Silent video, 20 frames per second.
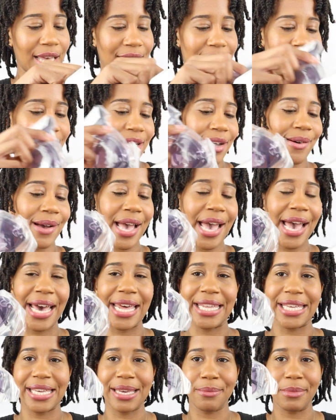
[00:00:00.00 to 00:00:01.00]
You know I
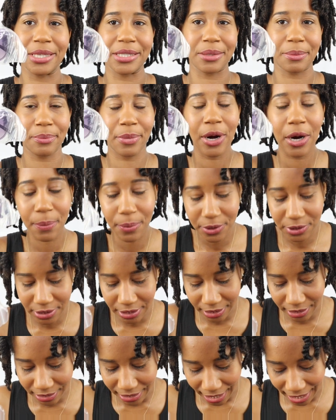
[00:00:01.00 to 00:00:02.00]
had to give me some purple
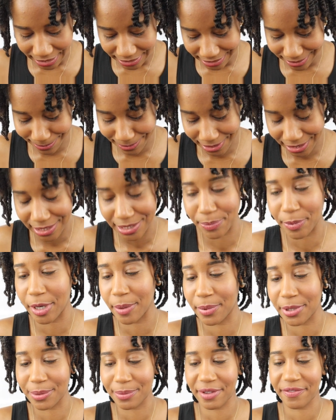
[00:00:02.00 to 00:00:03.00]
sunglasses because
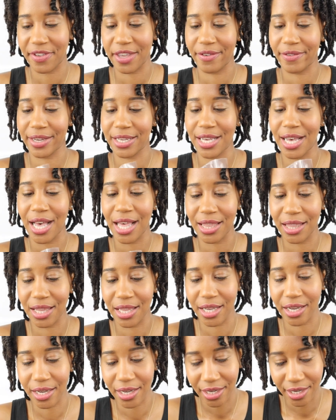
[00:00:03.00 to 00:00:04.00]
purple's my favorite
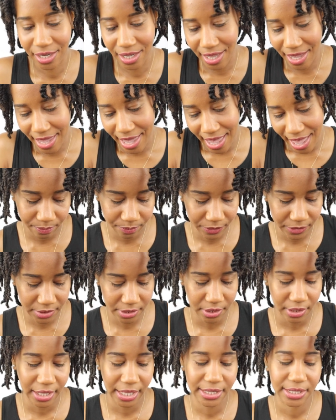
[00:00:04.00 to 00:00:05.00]
color.
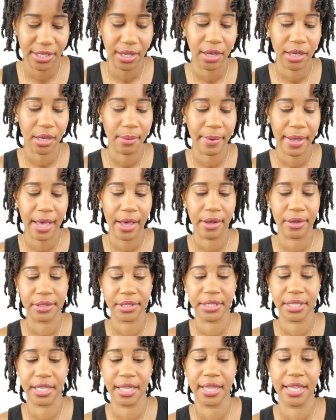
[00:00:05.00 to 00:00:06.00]
So let's talk
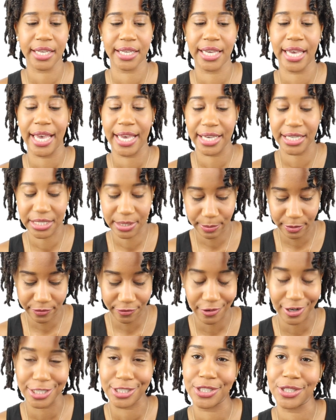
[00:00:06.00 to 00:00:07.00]
about the case
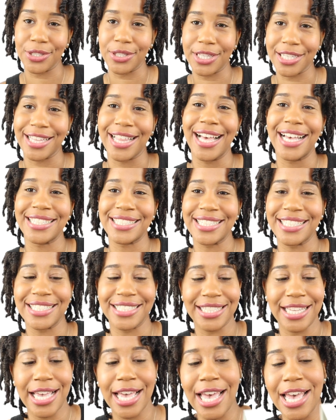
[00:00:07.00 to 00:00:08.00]
before I show you the
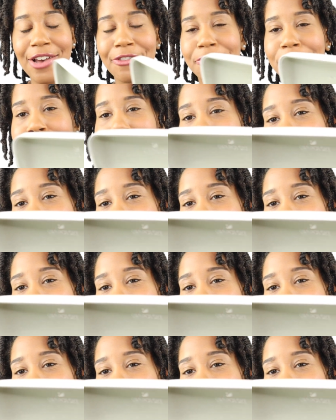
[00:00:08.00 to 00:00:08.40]
glasses for